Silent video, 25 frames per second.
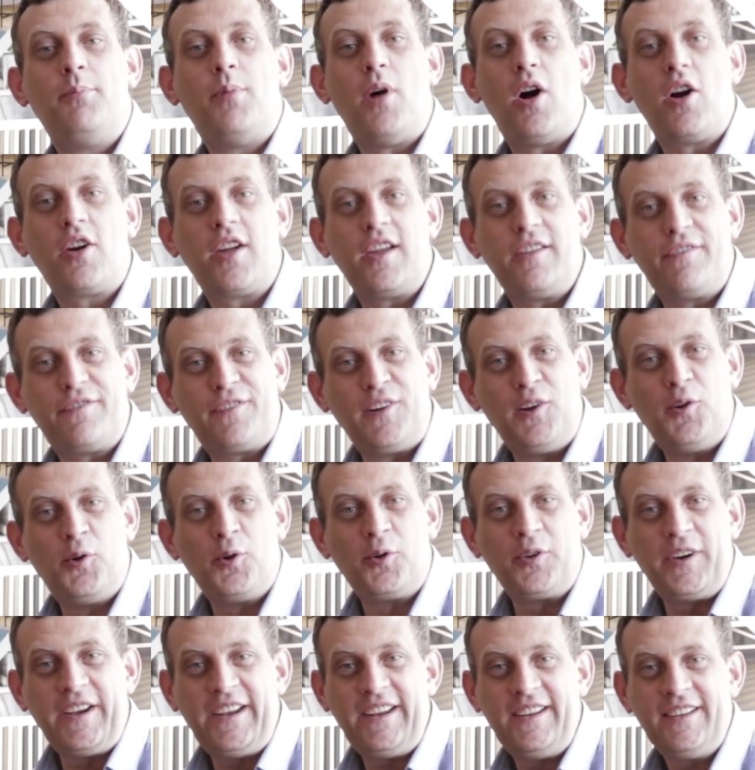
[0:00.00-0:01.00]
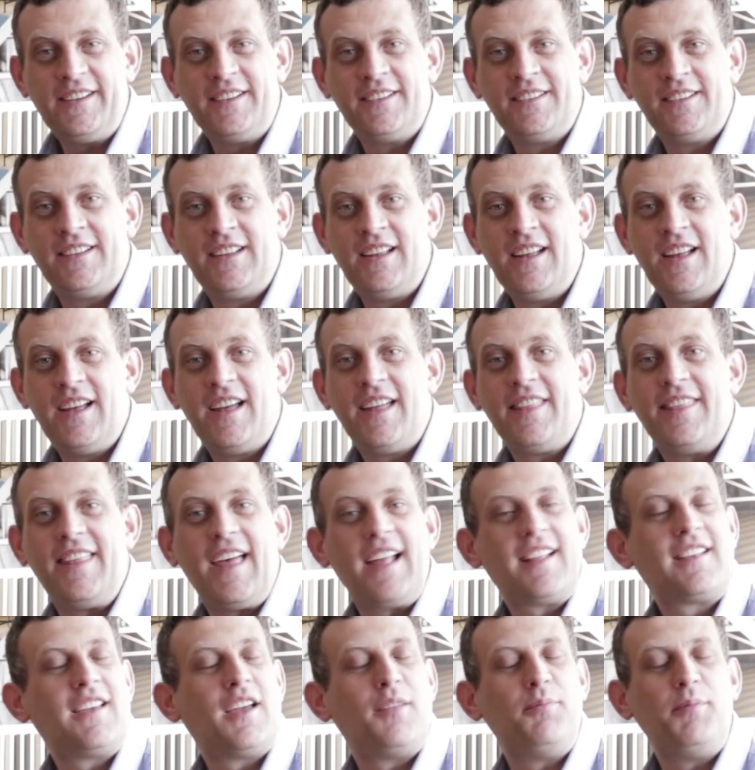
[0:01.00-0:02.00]
Parquet flooring.
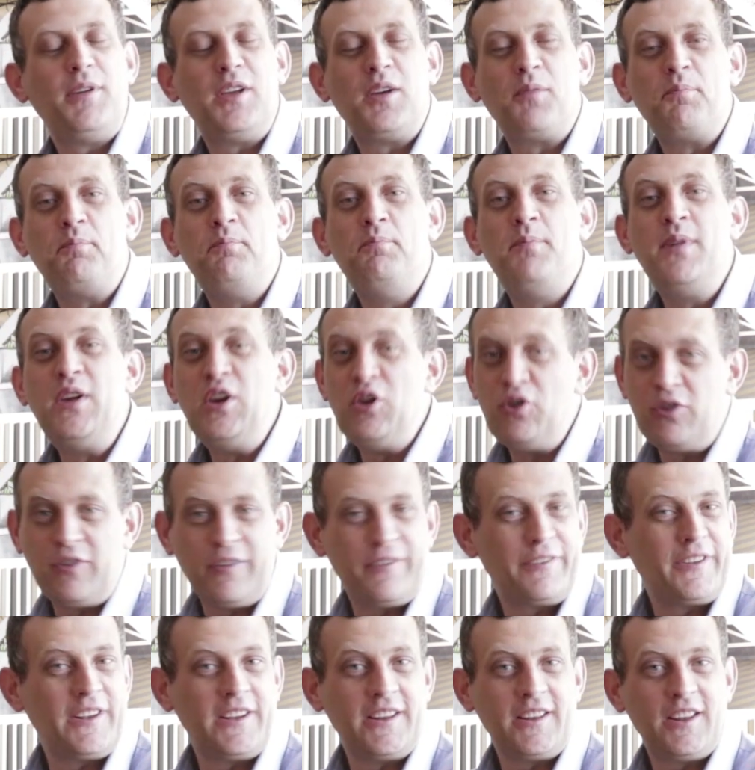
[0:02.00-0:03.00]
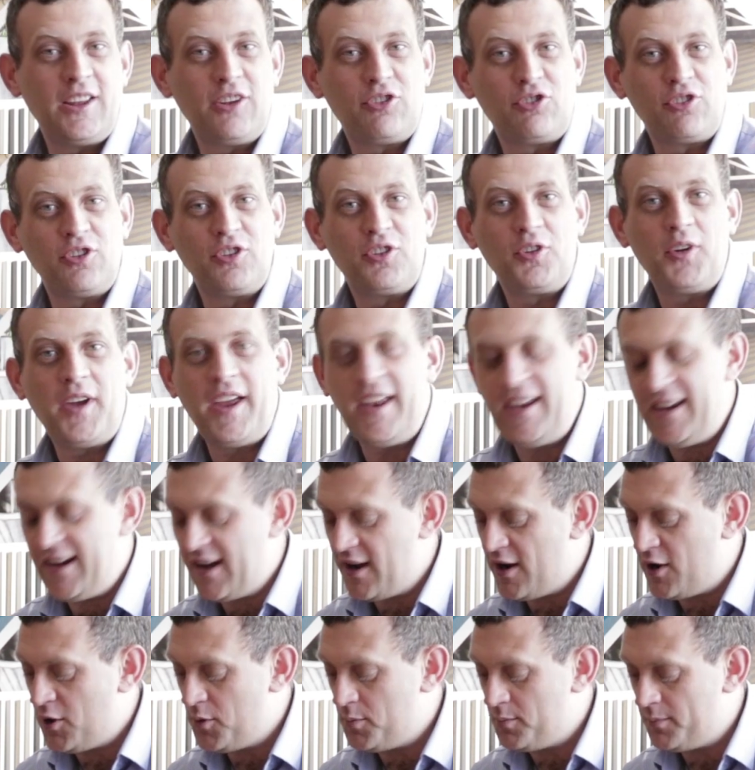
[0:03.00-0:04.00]
That can be a beautiful addition to any
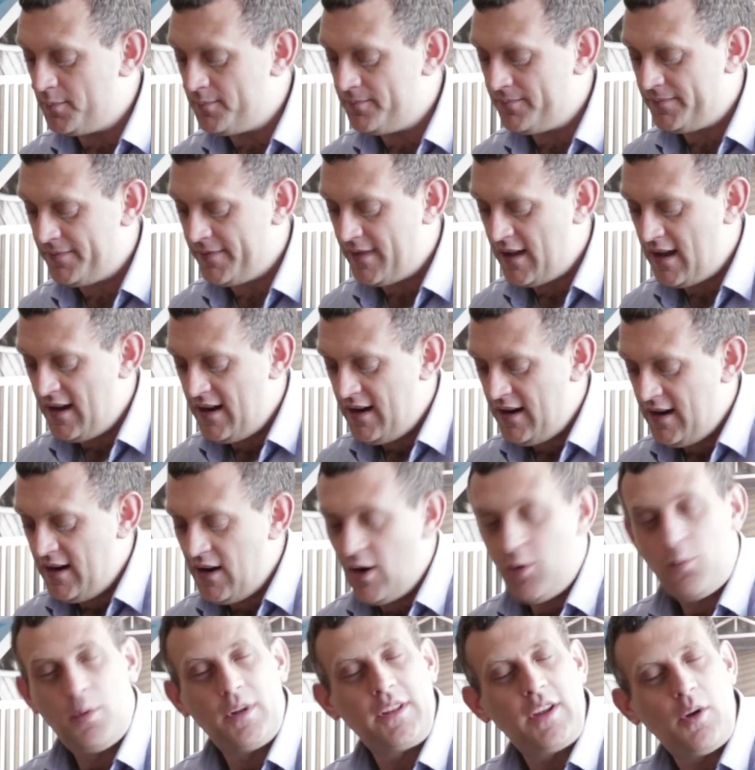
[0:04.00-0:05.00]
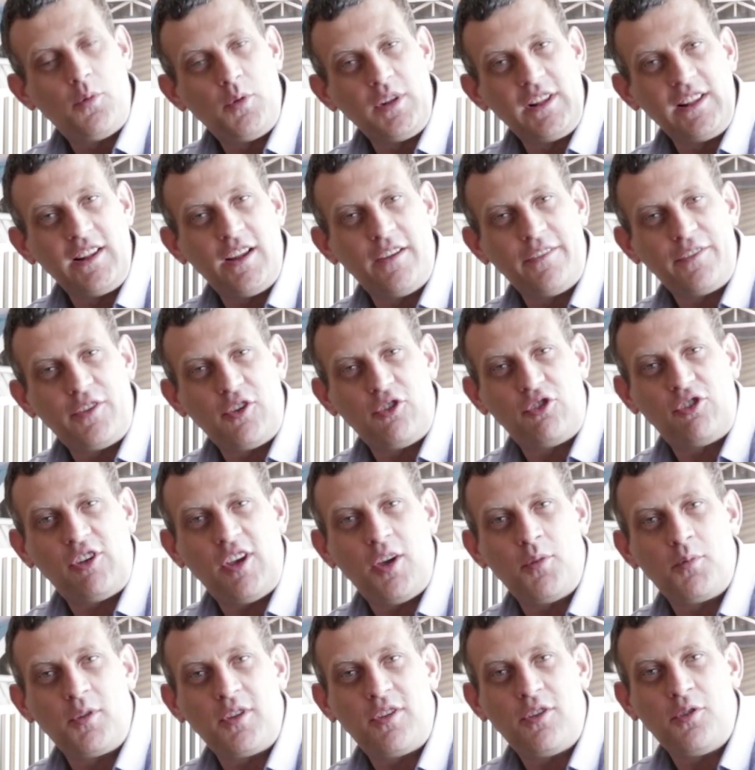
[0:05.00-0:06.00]
home. What I would love to
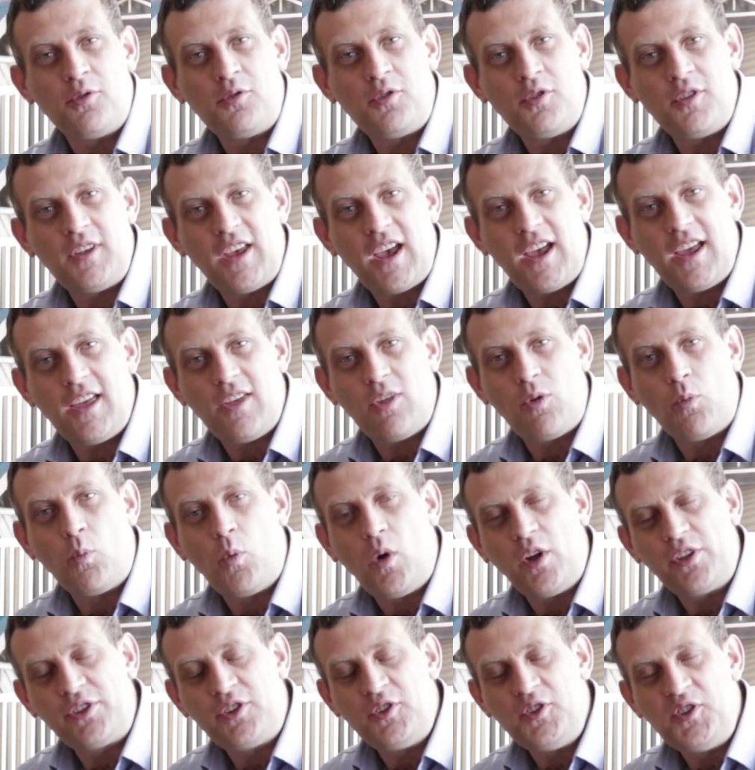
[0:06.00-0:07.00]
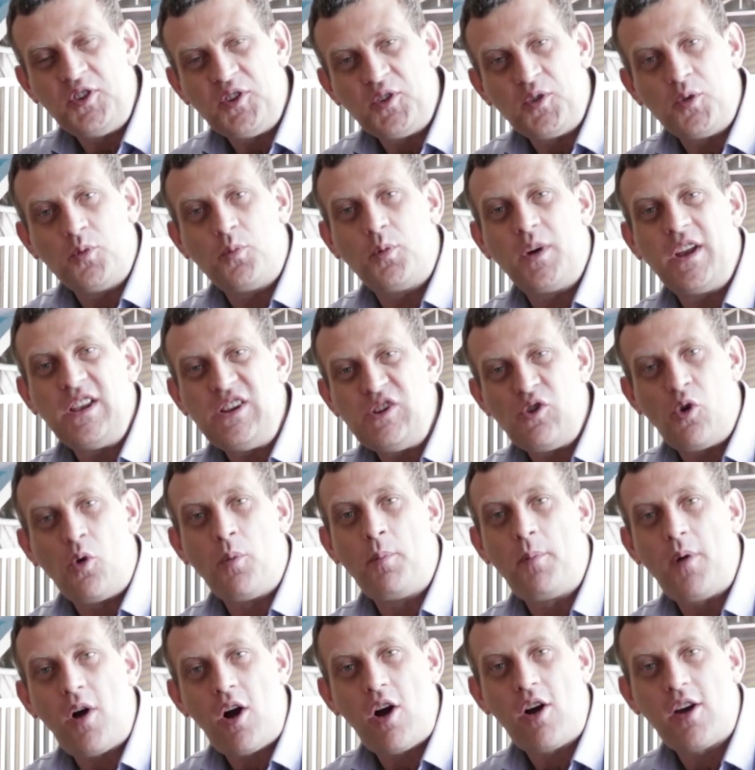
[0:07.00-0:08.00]
share with you today is what to do when your
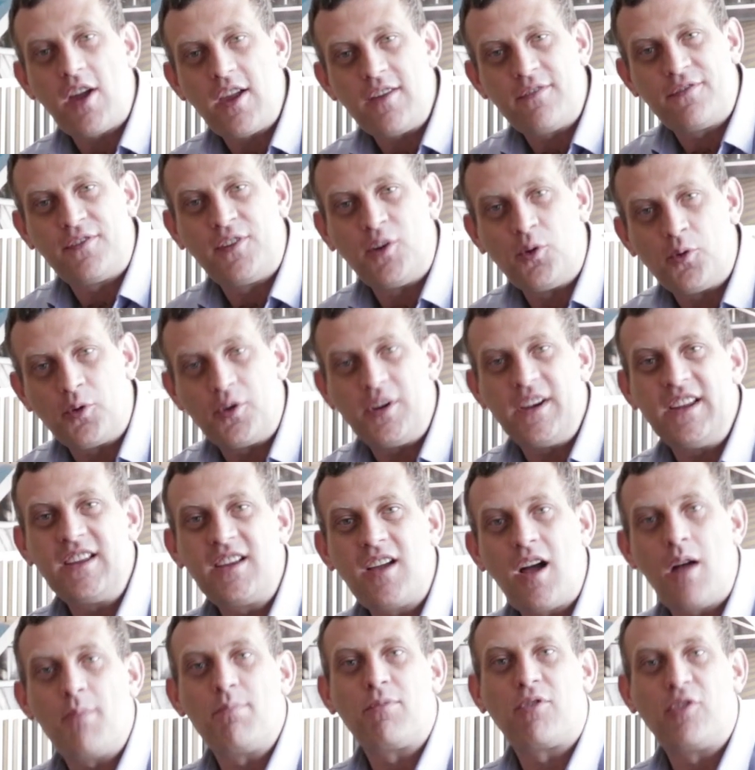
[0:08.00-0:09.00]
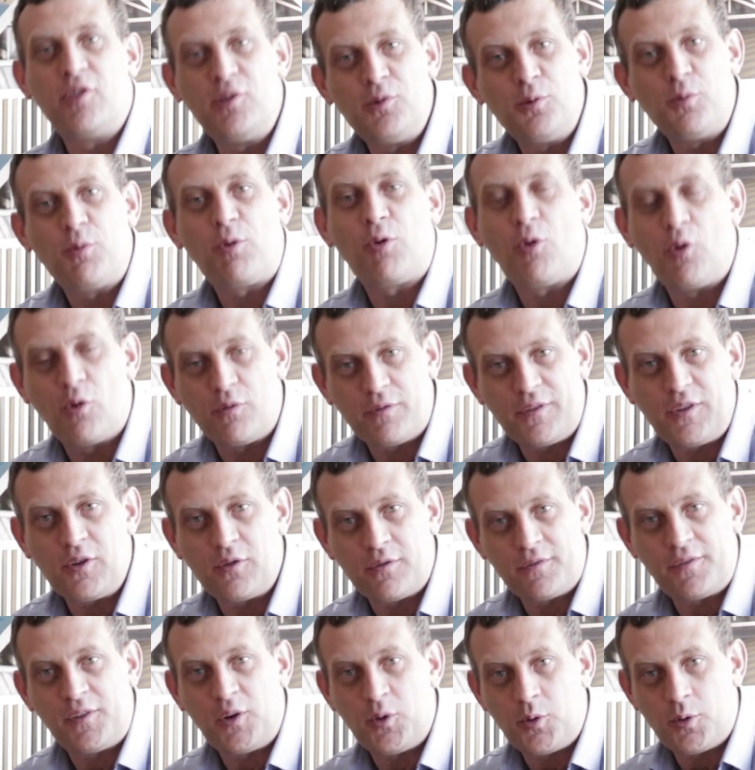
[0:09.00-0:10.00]
parquet flooring comes loose off
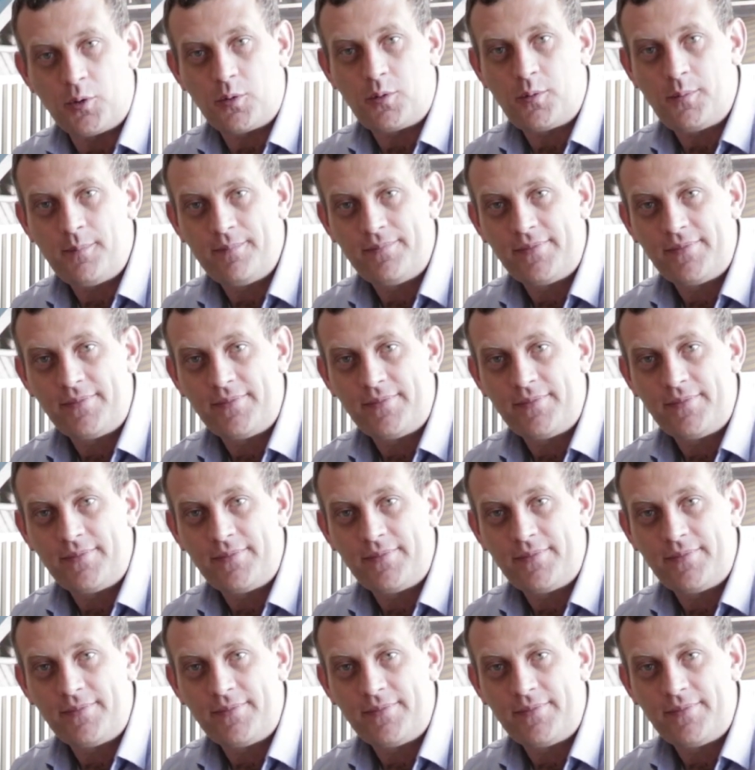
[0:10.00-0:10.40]
your floor.